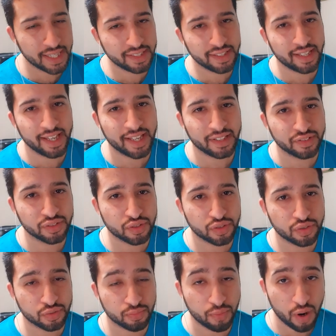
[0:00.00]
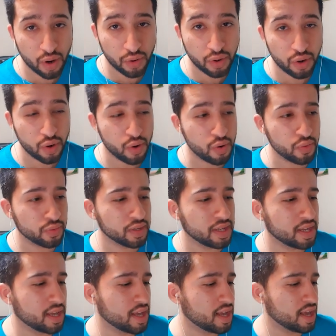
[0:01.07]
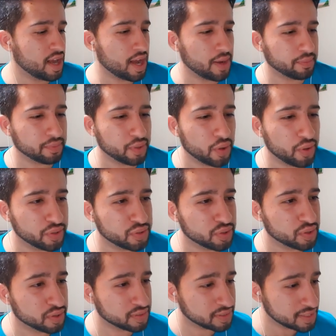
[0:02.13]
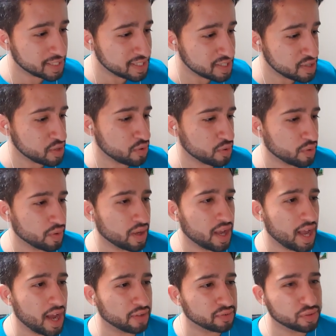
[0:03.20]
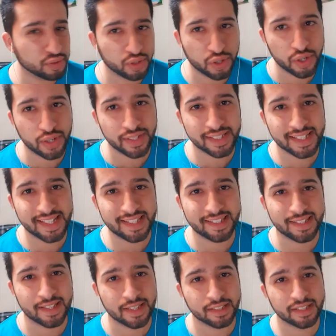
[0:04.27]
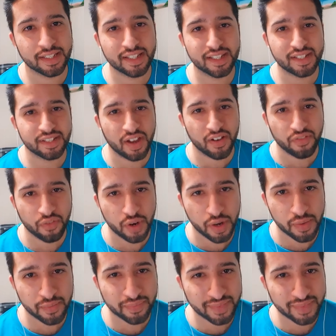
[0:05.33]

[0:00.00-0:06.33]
And tomorrow I'm going to continue how to learn this software.